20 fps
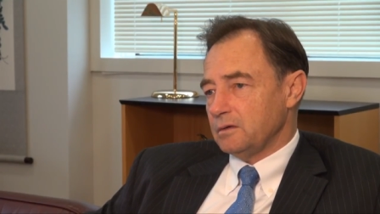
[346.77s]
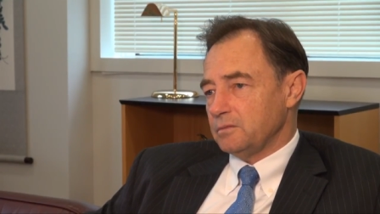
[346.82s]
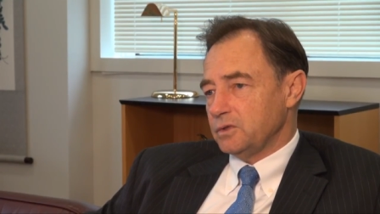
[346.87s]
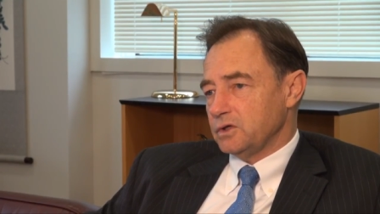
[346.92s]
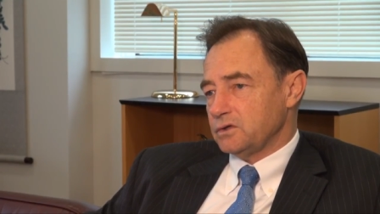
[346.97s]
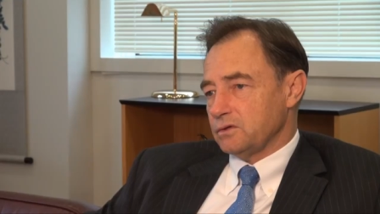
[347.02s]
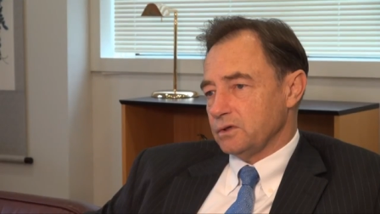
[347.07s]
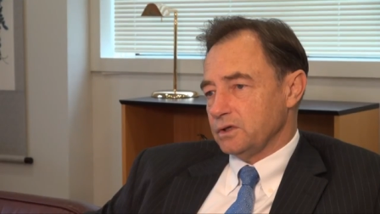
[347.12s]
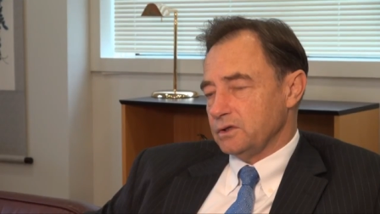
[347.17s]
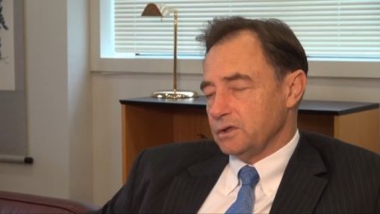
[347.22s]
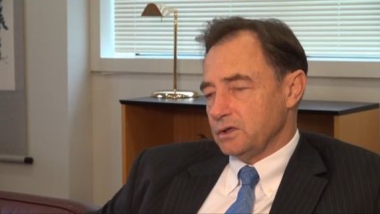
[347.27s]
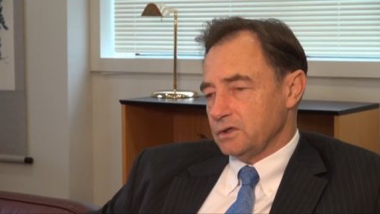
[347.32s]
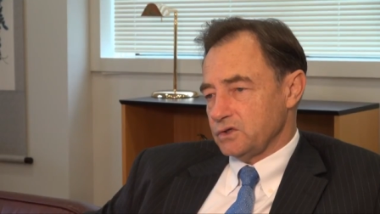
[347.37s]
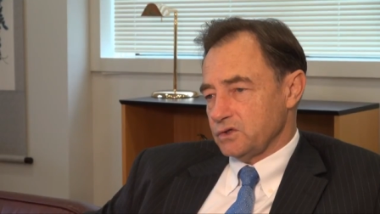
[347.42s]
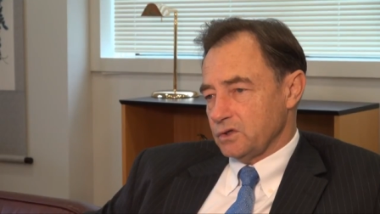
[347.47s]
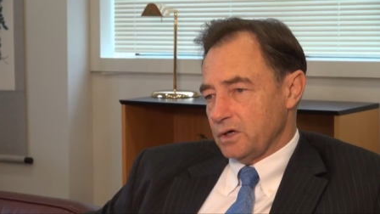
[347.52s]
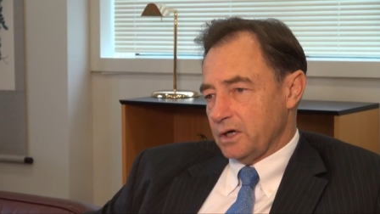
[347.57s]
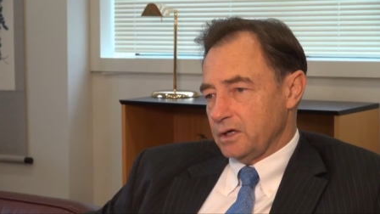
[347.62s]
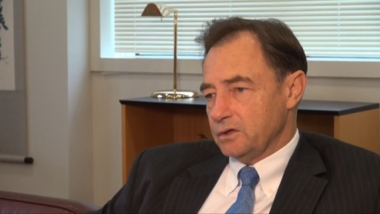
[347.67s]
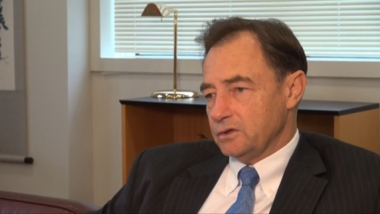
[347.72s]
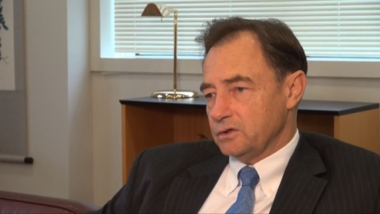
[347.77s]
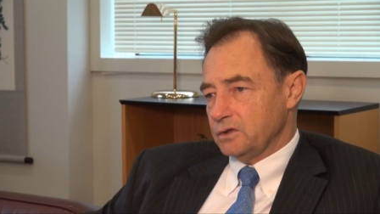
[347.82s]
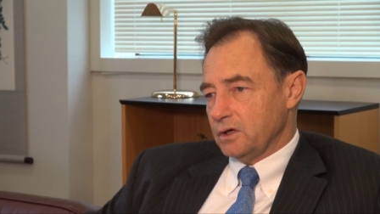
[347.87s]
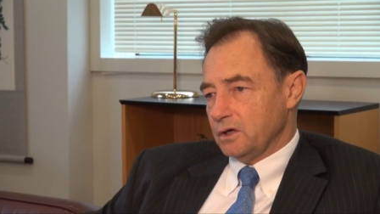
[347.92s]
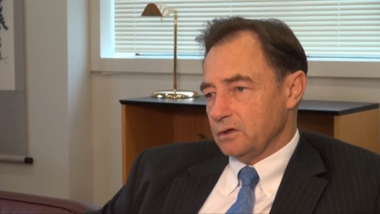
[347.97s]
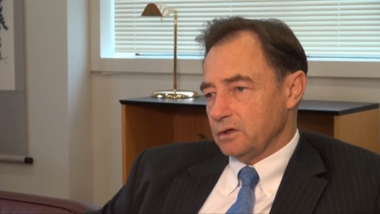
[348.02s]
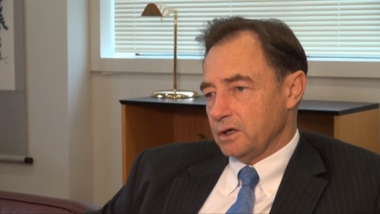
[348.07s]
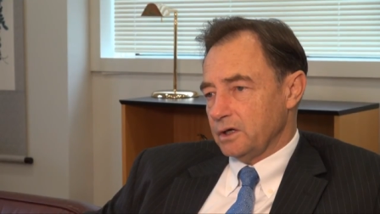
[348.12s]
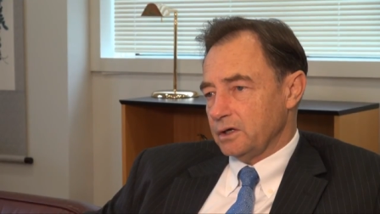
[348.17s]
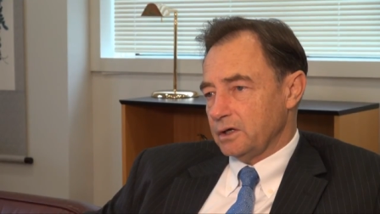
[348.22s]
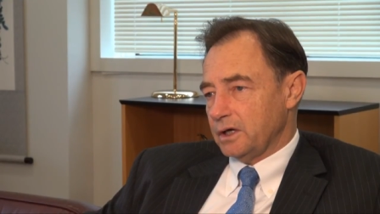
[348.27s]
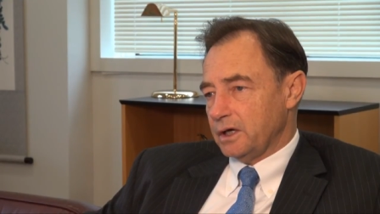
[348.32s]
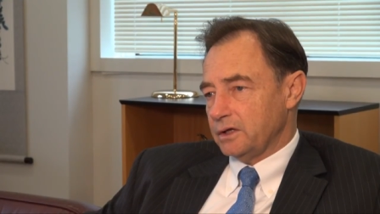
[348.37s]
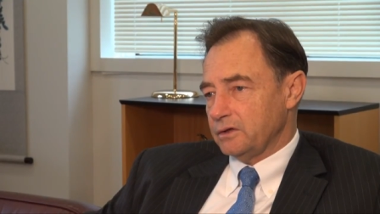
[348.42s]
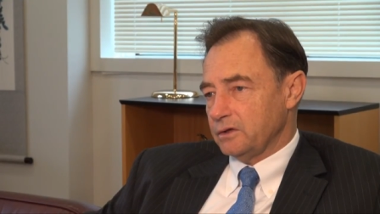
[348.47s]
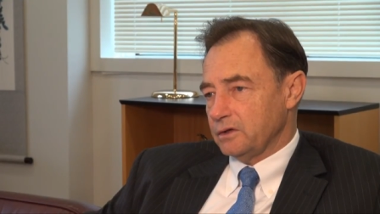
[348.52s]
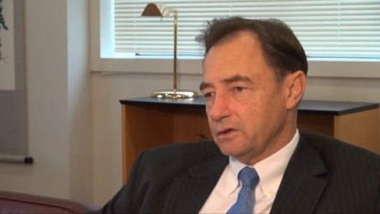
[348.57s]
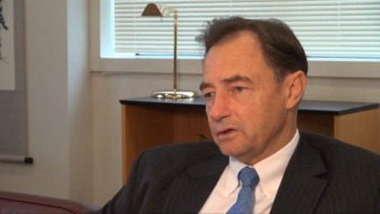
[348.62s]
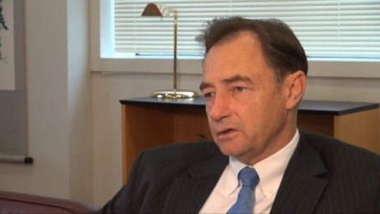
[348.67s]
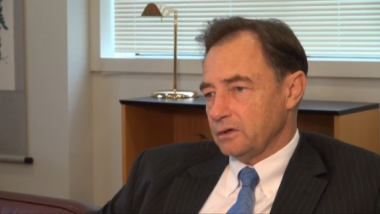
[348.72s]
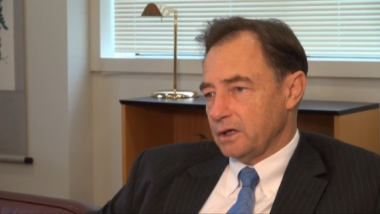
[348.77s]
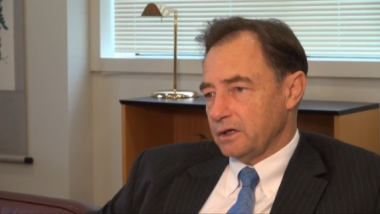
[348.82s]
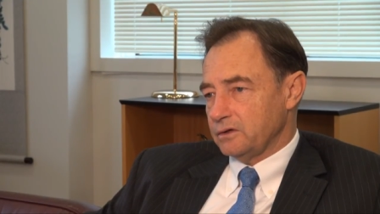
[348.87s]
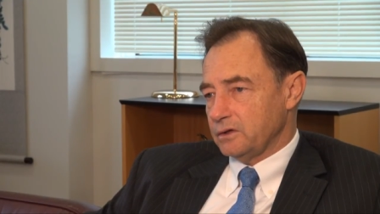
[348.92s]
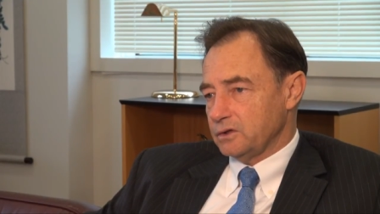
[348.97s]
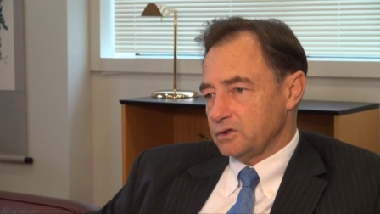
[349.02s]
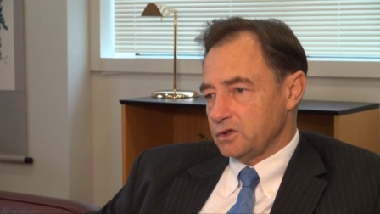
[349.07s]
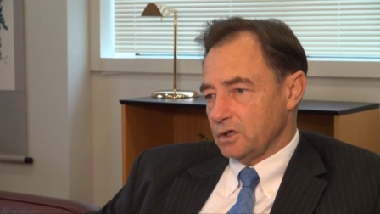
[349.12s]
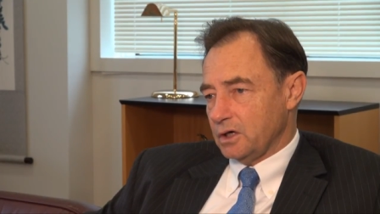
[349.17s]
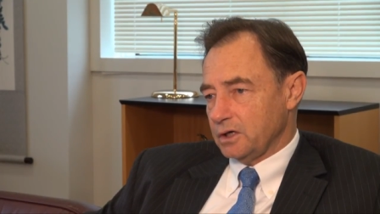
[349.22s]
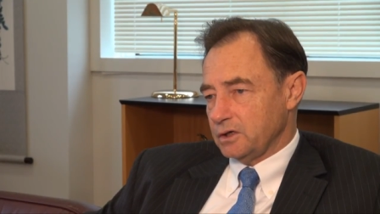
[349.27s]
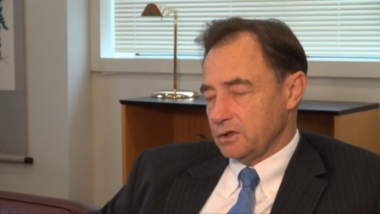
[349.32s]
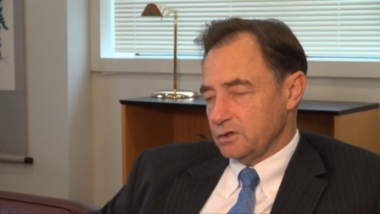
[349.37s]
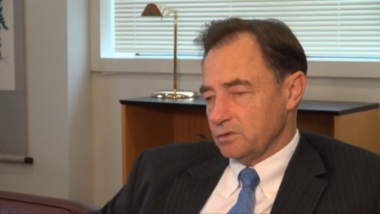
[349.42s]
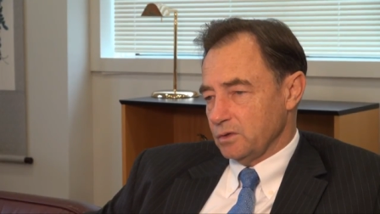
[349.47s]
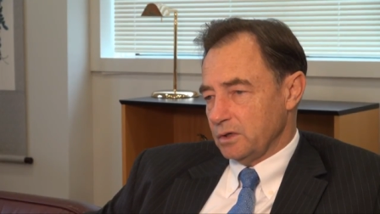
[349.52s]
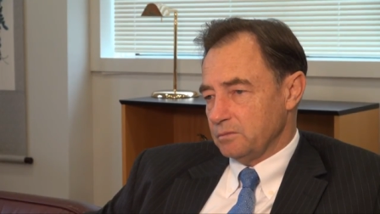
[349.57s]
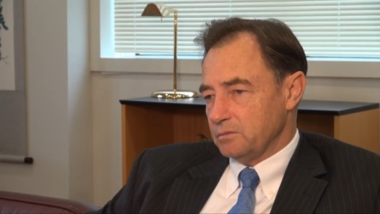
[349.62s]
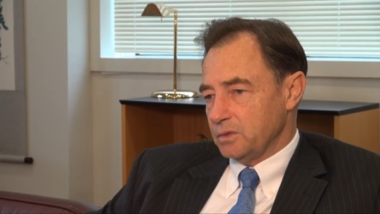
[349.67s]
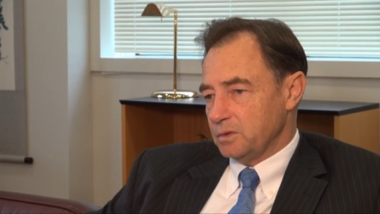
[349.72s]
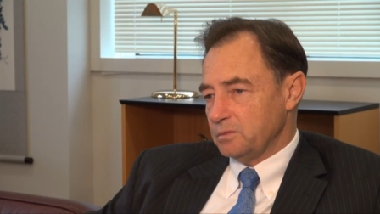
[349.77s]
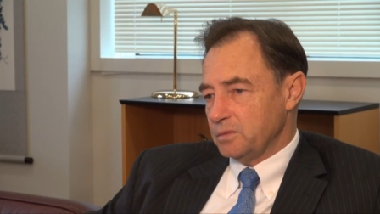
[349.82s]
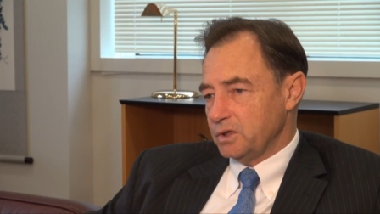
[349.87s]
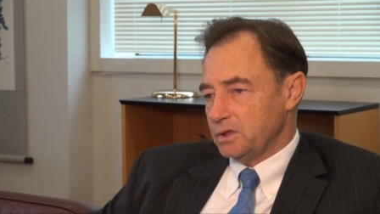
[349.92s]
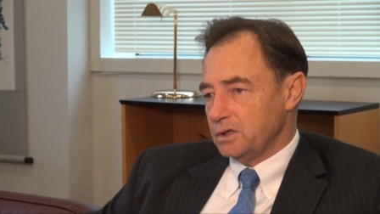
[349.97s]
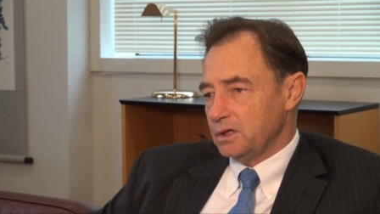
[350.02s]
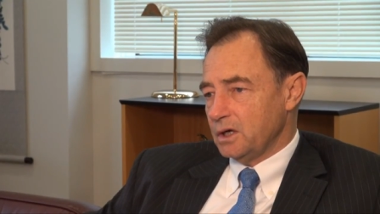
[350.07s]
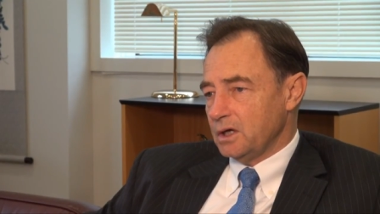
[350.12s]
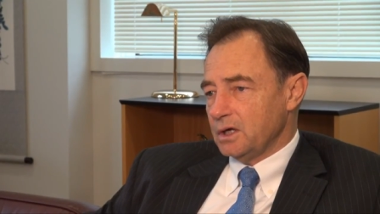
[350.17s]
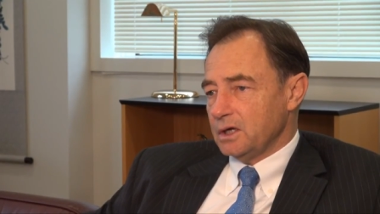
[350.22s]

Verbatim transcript: between the Australian dollar and the and the Chinese renminbi.